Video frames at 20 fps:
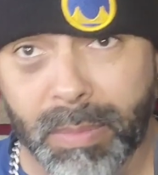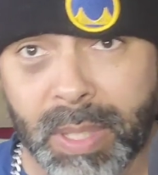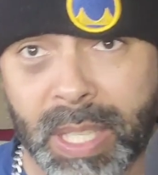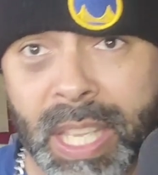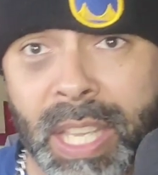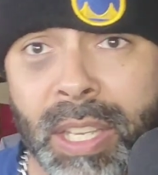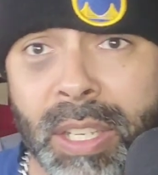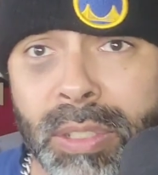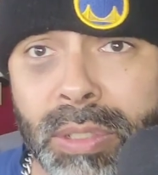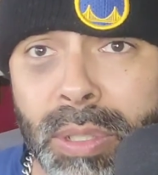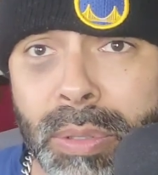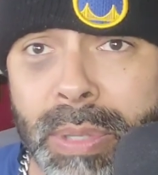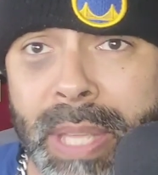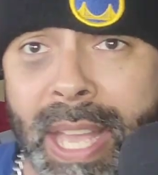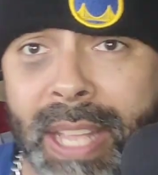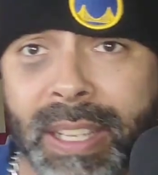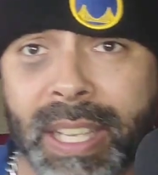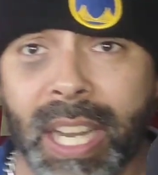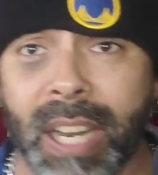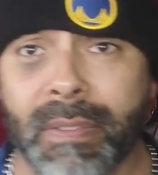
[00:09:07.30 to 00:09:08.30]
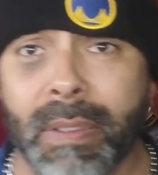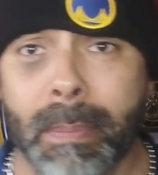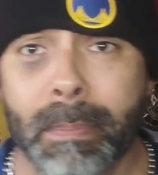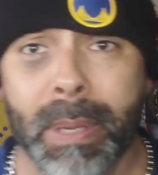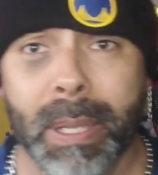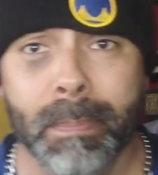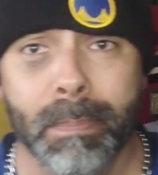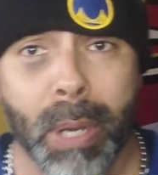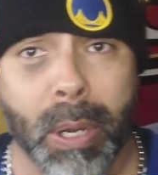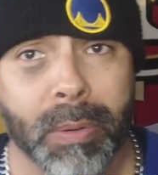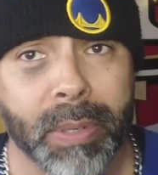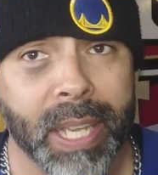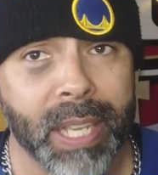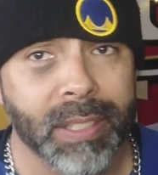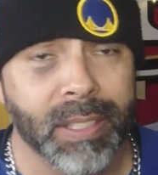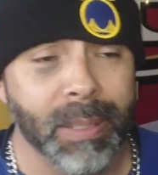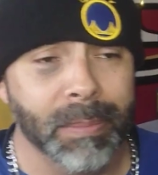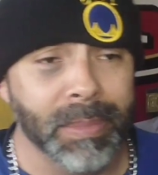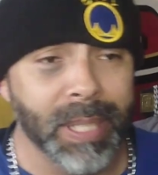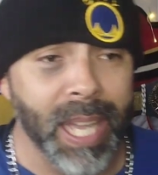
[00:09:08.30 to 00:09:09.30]
He can do that, kind of a big
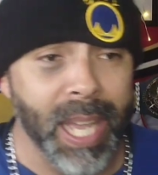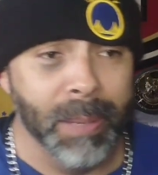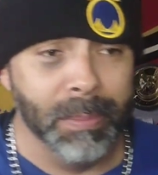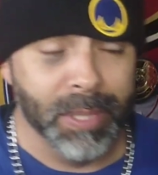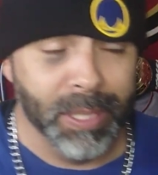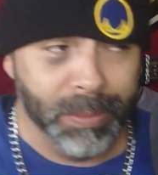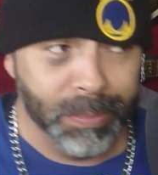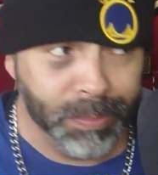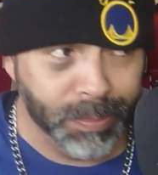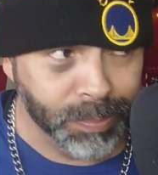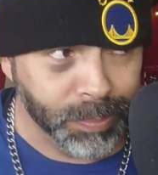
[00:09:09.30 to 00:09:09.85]
bonehead sometimes.